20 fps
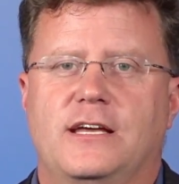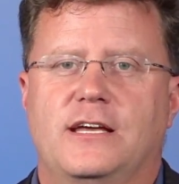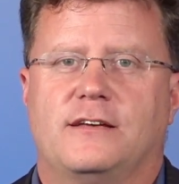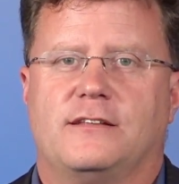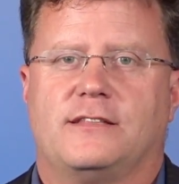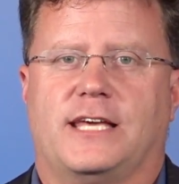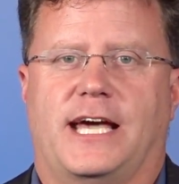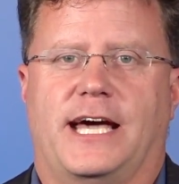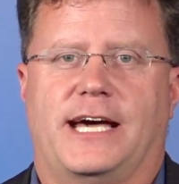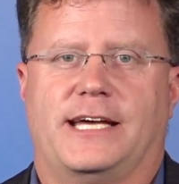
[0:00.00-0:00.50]

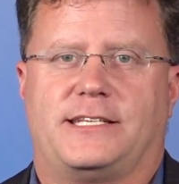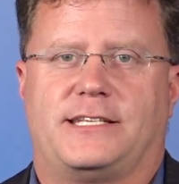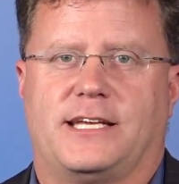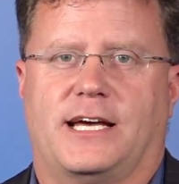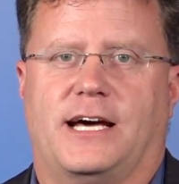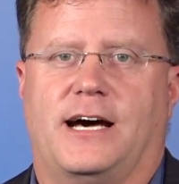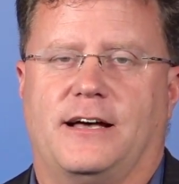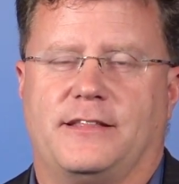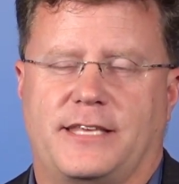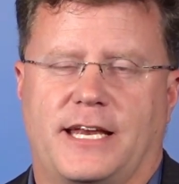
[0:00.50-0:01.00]
that
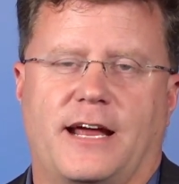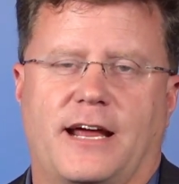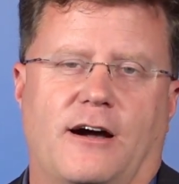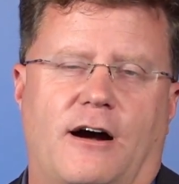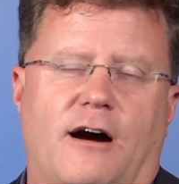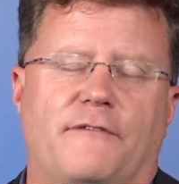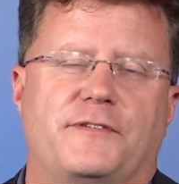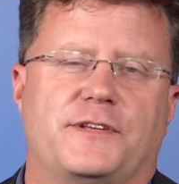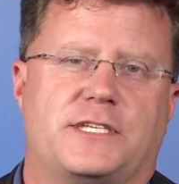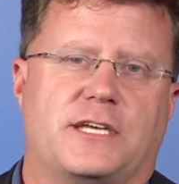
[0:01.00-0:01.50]
I
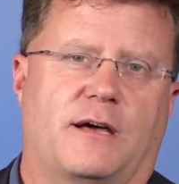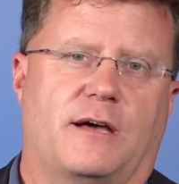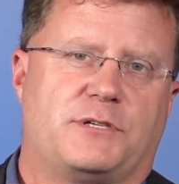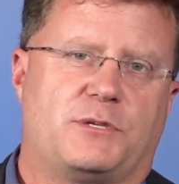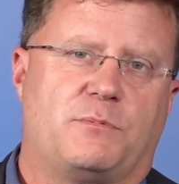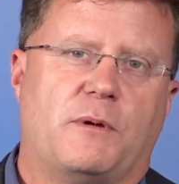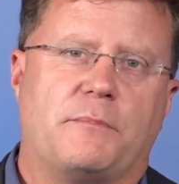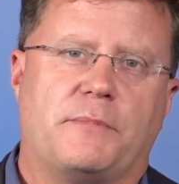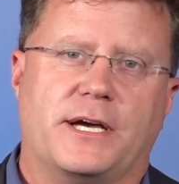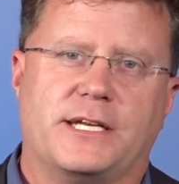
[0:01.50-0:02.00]
oftentimes
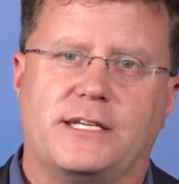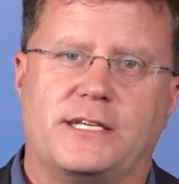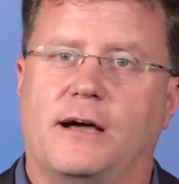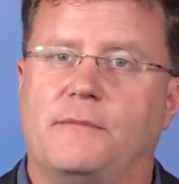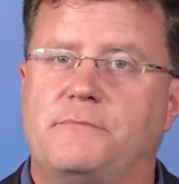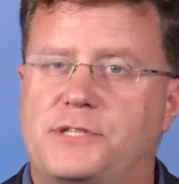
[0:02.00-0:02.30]
spend my time